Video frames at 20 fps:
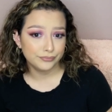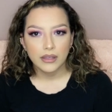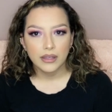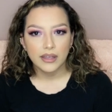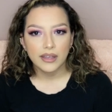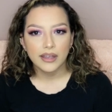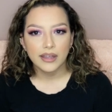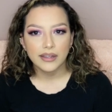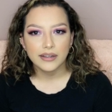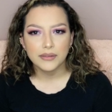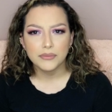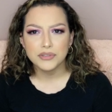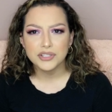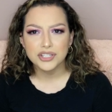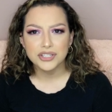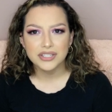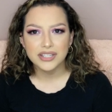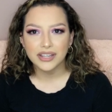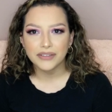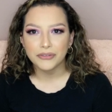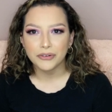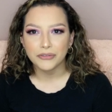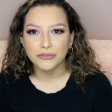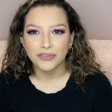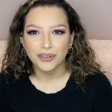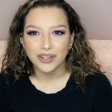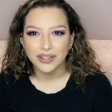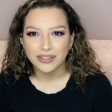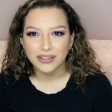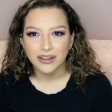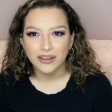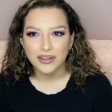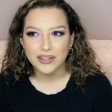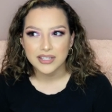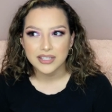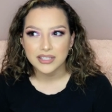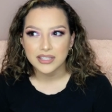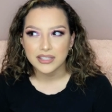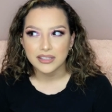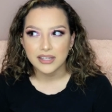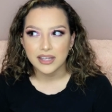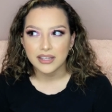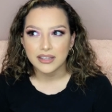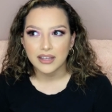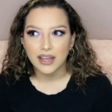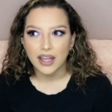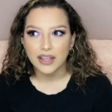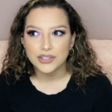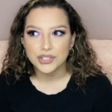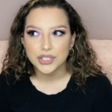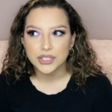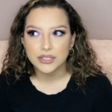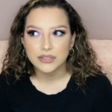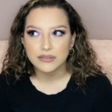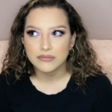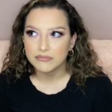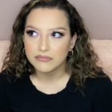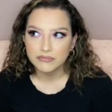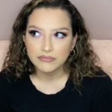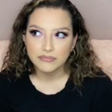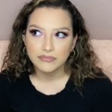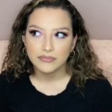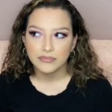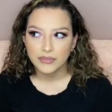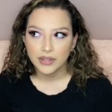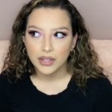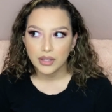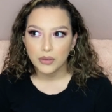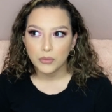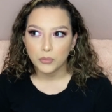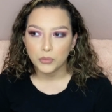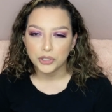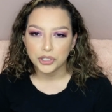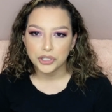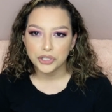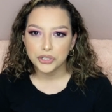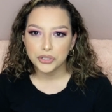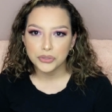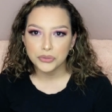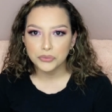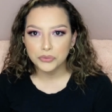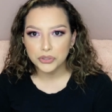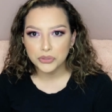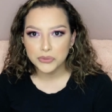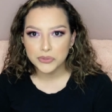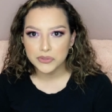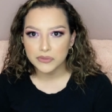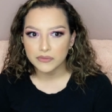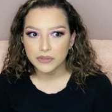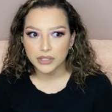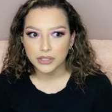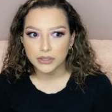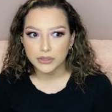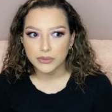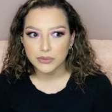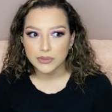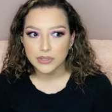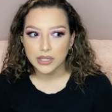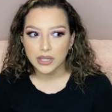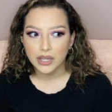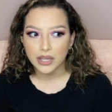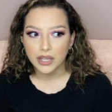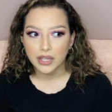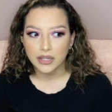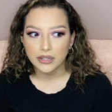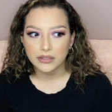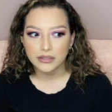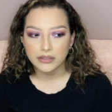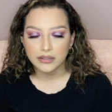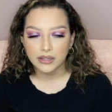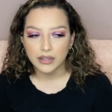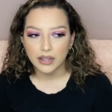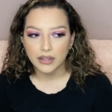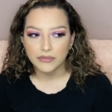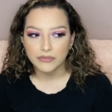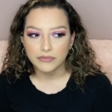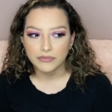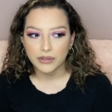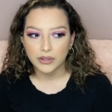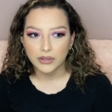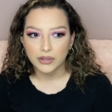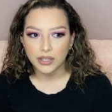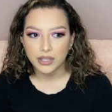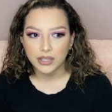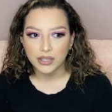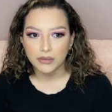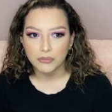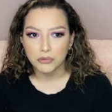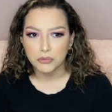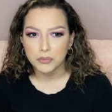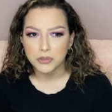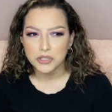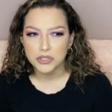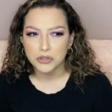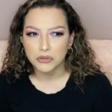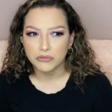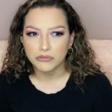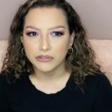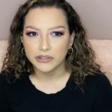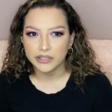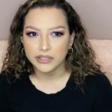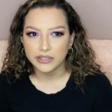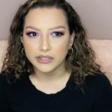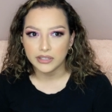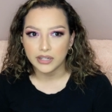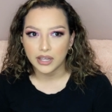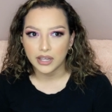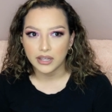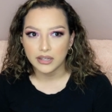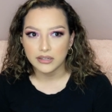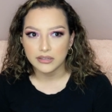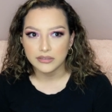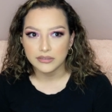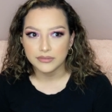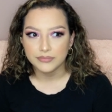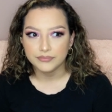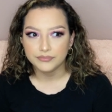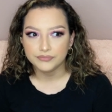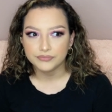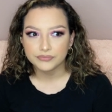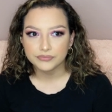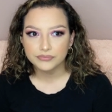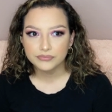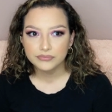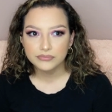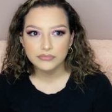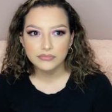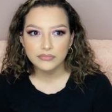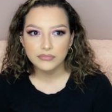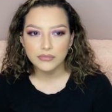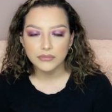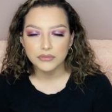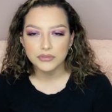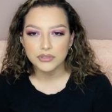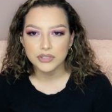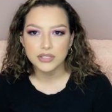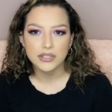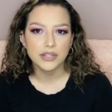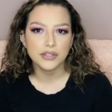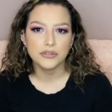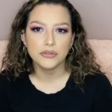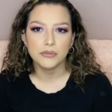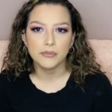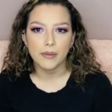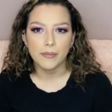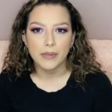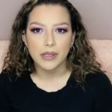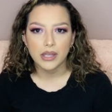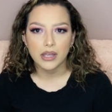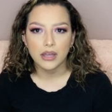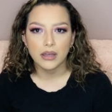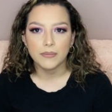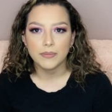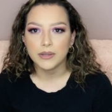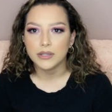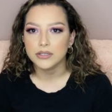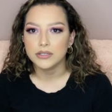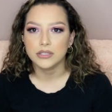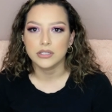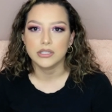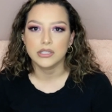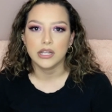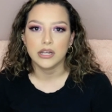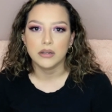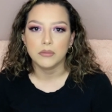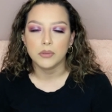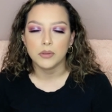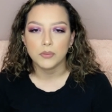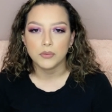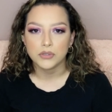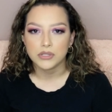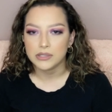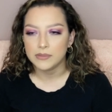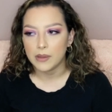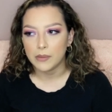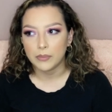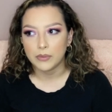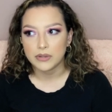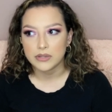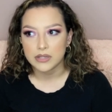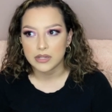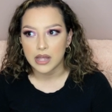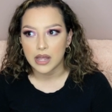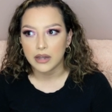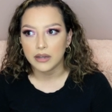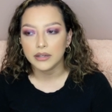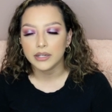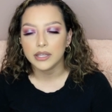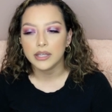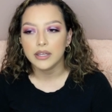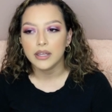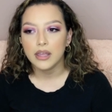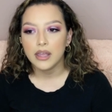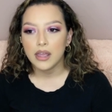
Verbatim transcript: and it was just like for fun honestly like I just wanted to do YouTube videos and I felt like it would be so fun and just like doing my makeup and just letting people see my personality